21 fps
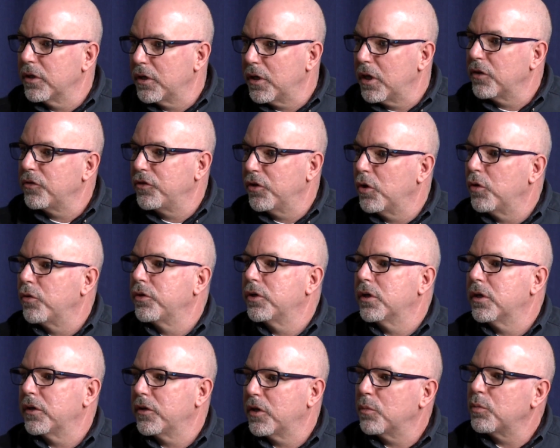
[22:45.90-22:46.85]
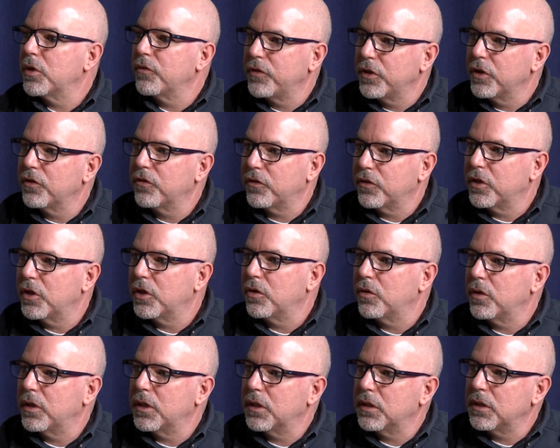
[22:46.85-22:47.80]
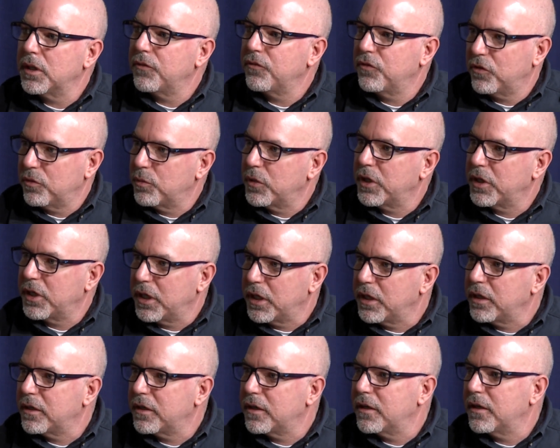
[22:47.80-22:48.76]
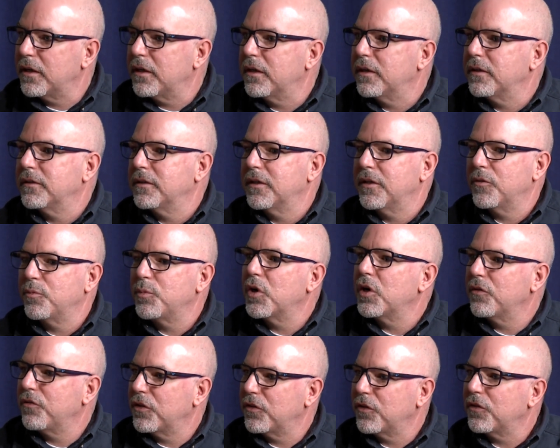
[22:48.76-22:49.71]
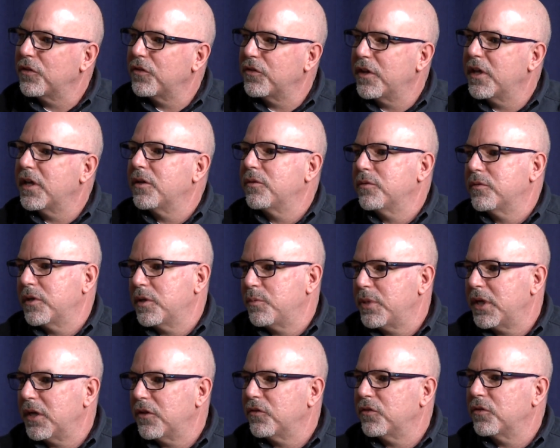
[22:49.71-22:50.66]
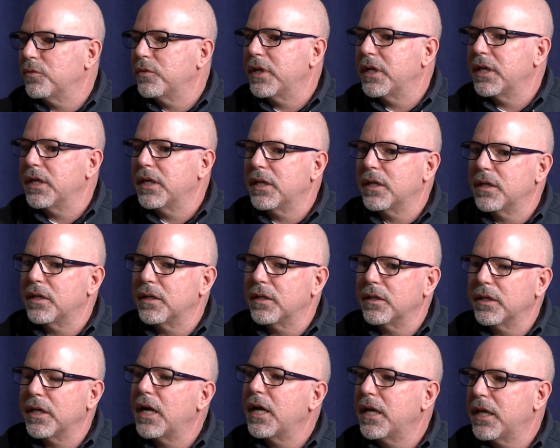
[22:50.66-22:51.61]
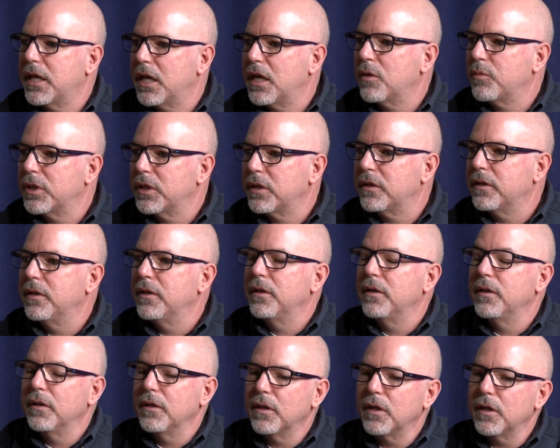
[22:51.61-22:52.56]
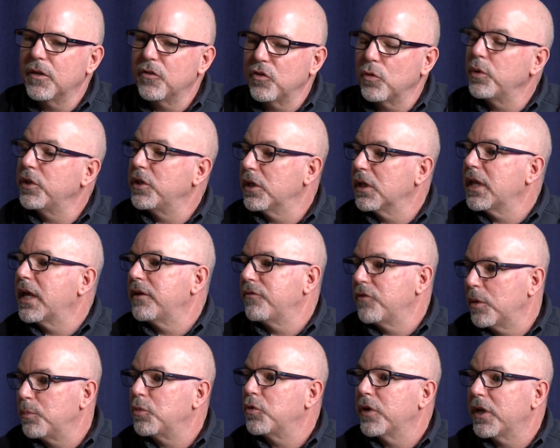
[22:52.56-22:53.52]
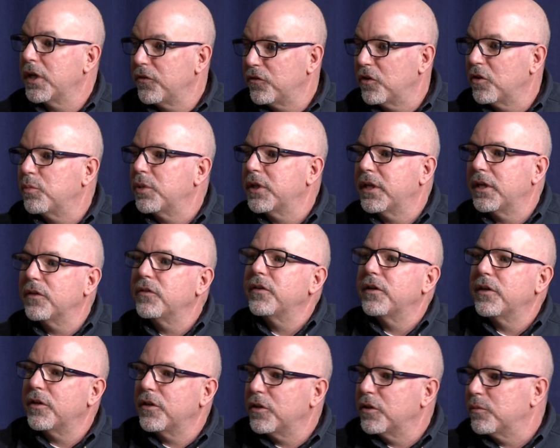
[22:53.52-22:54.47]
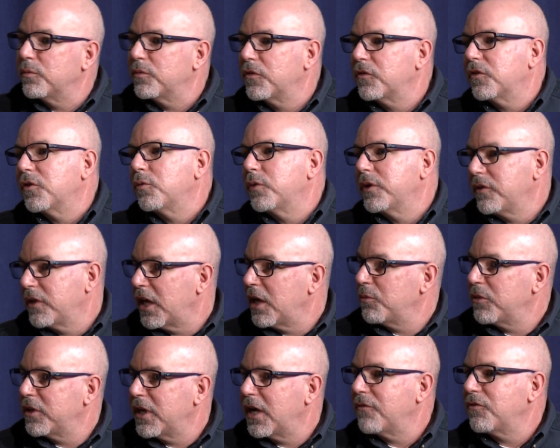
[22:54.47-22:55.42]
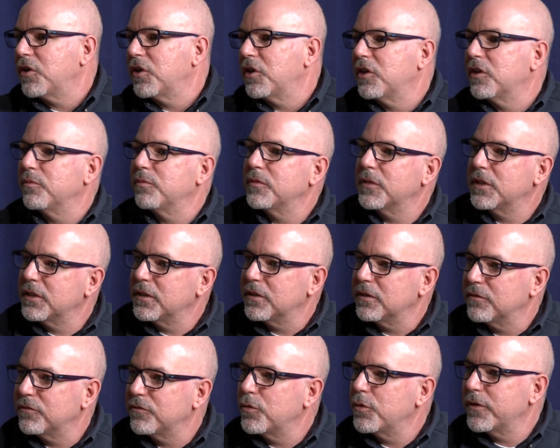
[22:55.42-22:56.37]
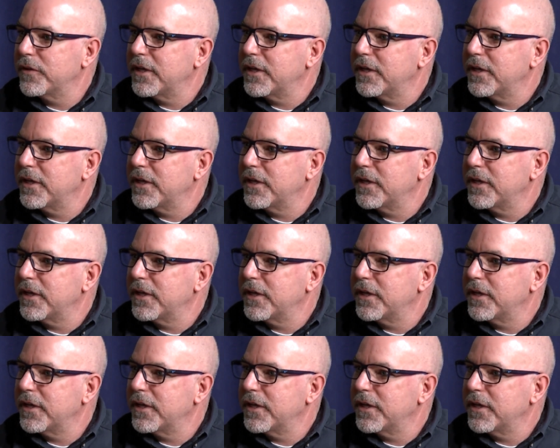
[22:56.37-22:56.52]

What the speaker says: a donor a number of years ago, left some money as part of his estate when he passed away, Guy Hammond. So we did a lot of upgrades to the planetarium, so we named it after him for that.